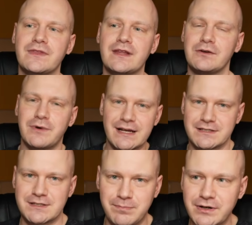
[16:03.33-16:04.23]
And why is
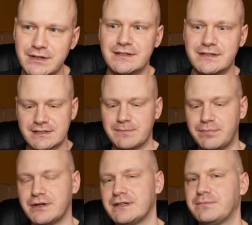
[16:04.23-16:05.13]
this important? This is
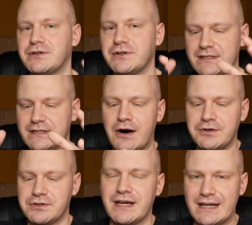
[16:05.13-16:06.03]
important because now
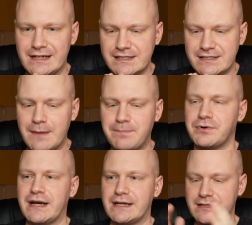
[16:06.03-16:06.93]
you can
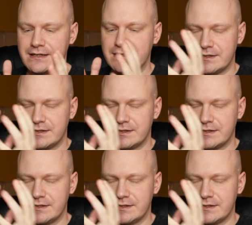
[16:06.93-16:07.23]
separate